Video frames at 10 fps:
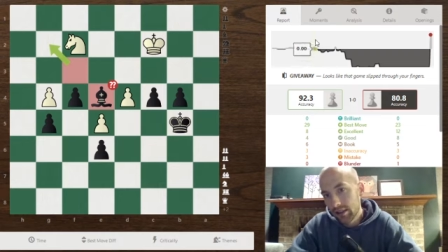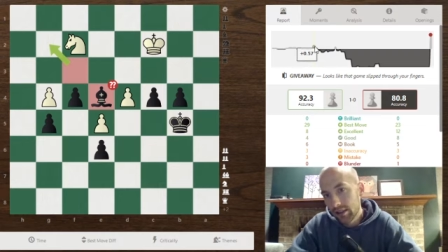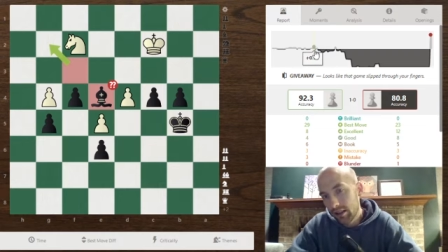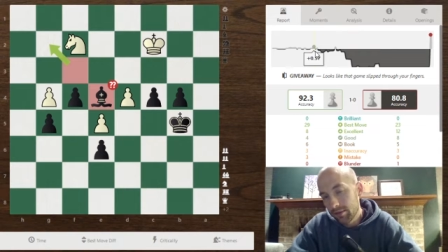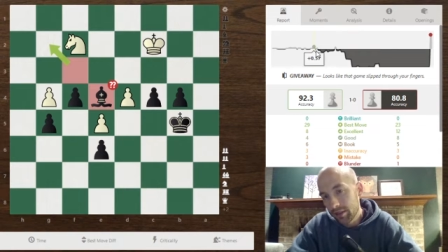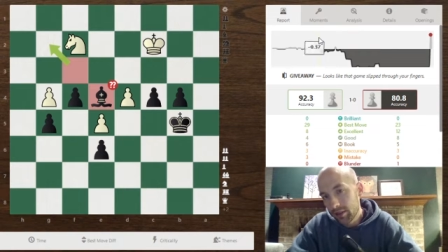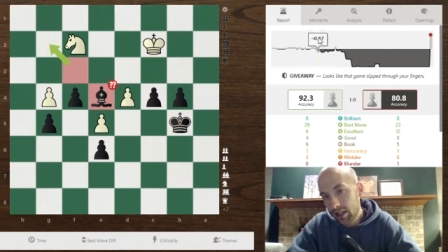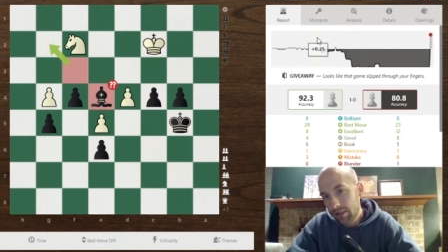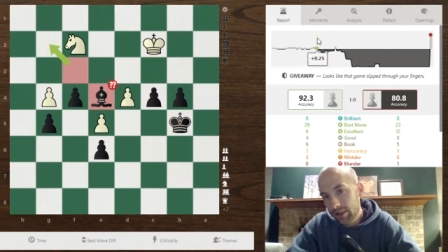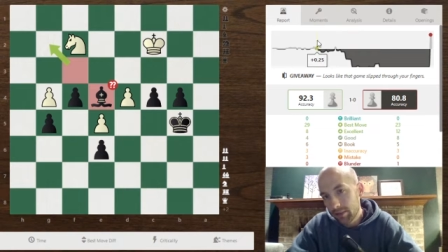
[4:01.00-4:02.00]
the
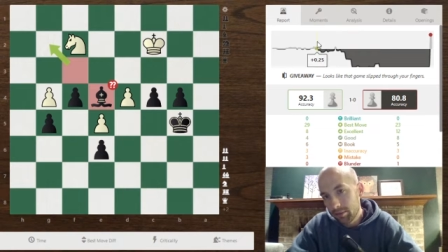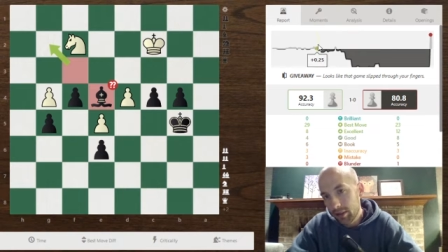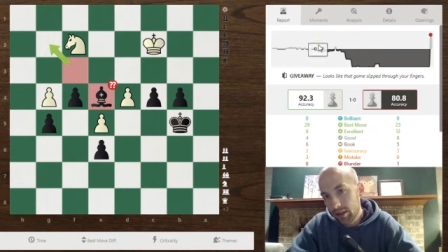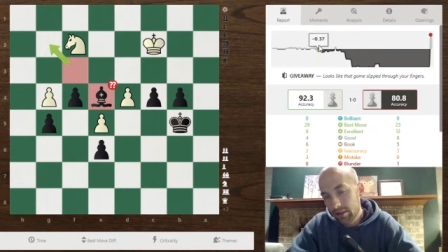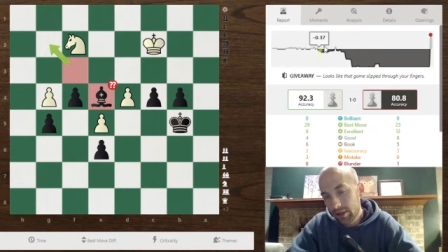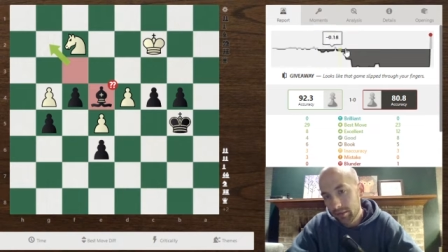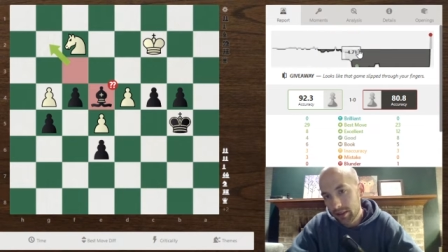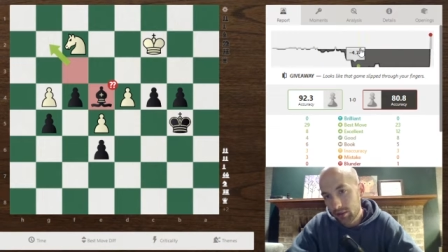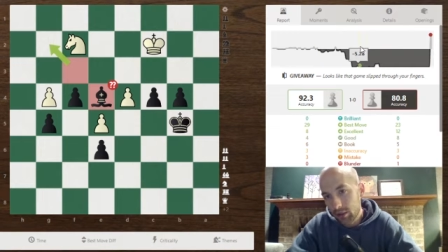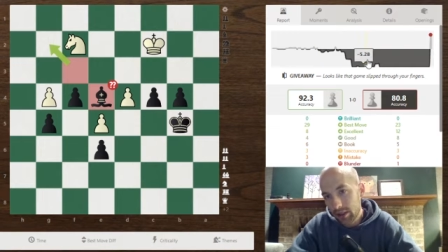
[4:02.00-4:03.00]
graph is above, that
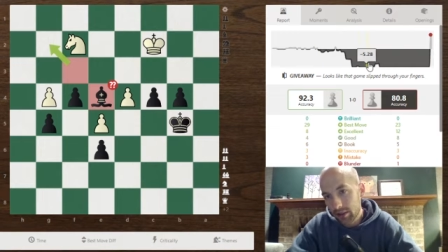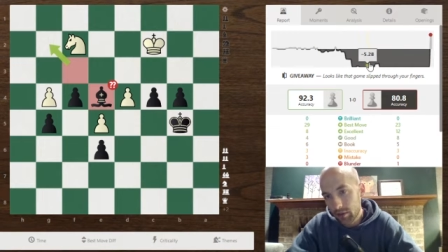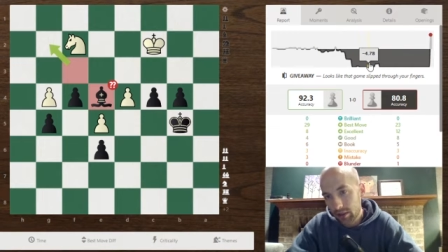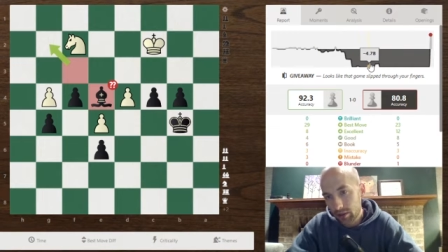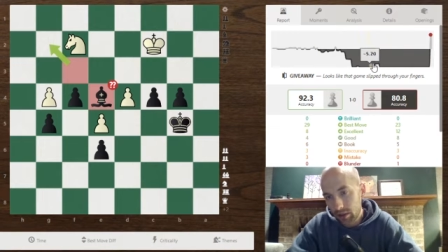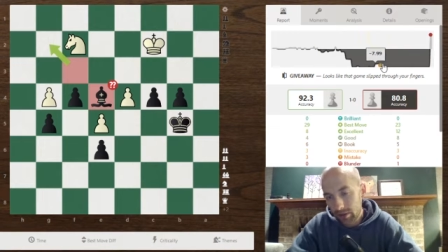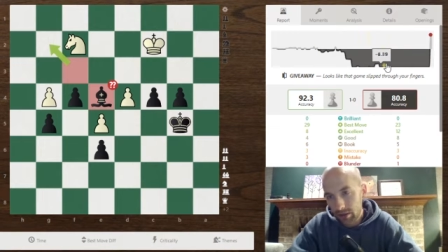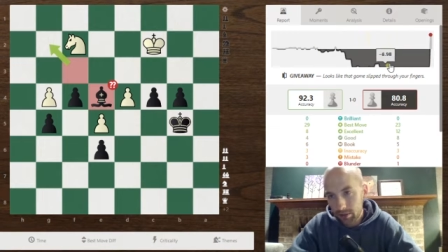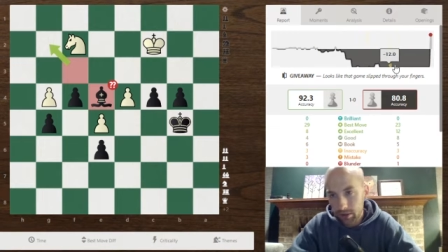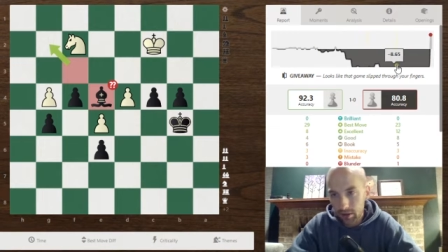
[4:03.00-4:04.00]
means white is winning. Whenever it's
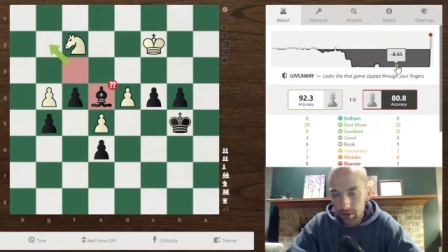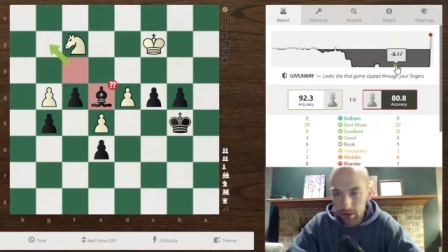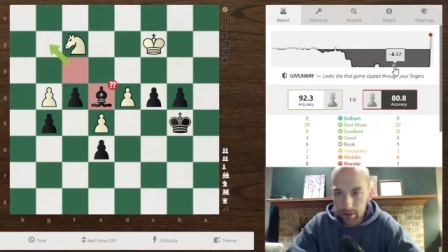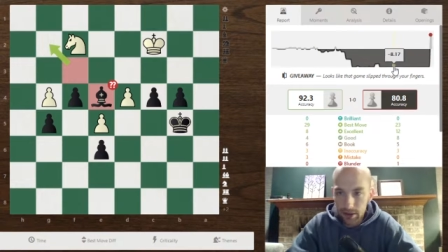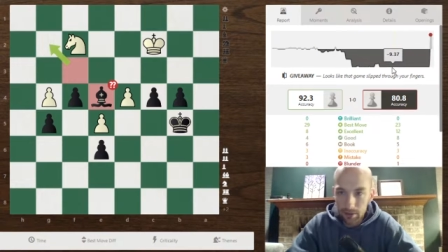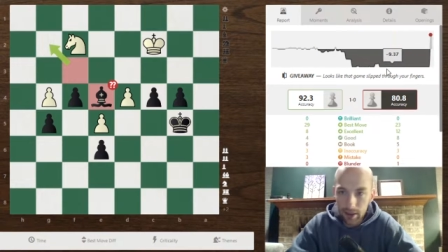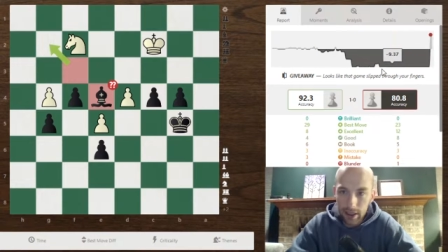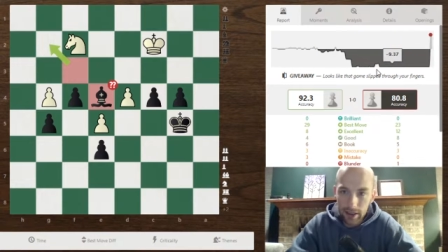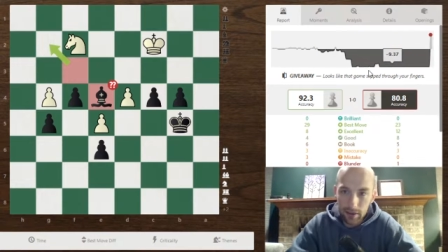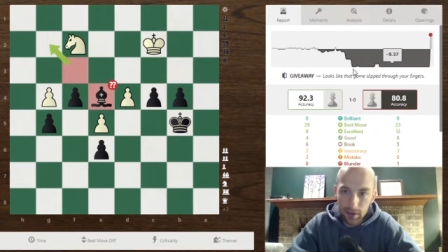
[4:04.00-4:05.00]
below, that means black
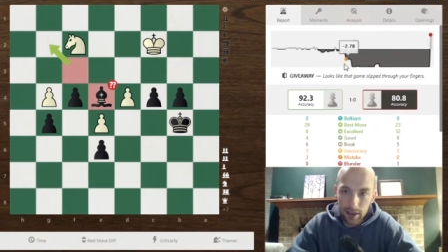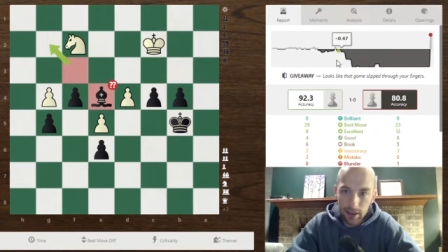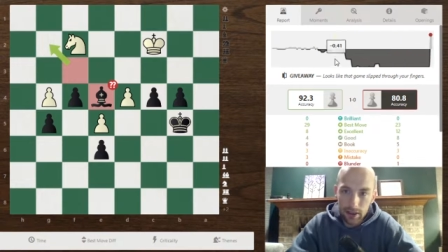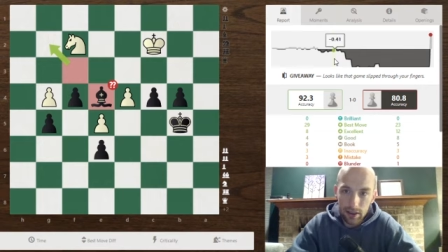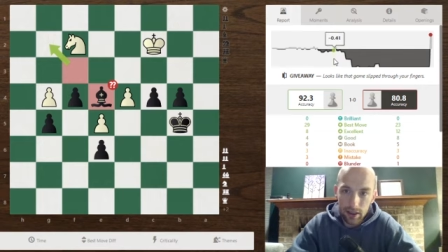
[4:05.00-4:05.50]
is winning.